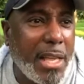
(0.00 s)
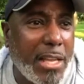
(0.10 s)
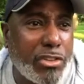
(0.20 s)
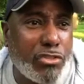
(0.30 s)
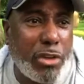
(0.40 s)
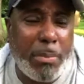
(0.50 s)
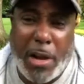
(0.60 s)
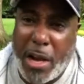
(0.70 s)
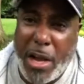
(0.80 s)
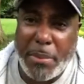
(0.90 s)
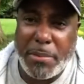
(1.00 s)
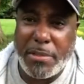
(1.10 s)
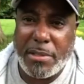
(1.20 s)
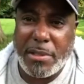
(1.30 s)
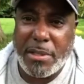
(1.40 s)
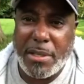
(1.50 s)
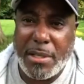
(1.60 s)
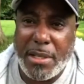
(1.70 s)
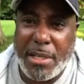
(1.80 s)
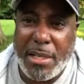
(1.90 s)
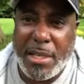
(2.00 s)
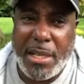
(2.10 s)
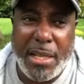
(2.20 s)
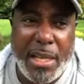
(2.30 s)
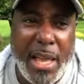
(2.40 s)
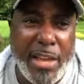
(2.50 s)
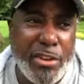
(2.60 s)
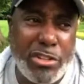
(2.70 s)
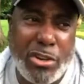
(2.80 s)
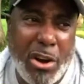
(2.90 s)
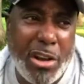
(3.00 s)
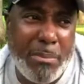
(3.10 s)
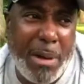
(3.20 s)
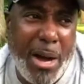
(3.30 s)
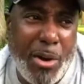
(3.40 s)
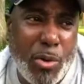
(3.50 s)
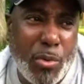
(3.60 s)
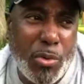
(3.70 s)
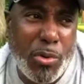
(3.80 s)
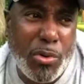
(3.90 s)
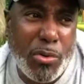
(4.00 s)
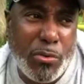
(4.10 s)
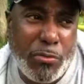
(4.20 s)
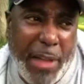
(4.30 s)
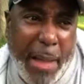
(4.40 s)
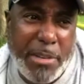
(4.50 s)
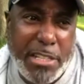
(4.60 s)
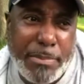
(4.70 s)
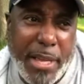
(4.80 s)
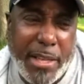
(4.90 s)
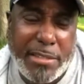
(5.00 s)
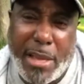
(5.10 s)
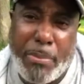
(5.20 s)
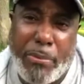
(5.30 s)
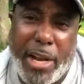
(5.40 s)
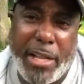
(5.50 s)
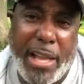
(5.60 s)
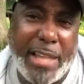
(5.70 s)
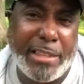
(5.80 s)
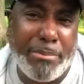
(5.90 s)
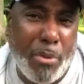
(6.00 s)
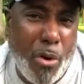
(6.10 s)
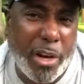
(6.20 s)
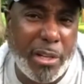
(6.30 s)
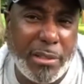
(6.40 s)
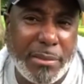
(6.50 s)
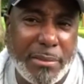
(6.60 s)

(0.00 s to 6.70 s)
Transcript: In strip clubs. And you're talking about families being separated at the border,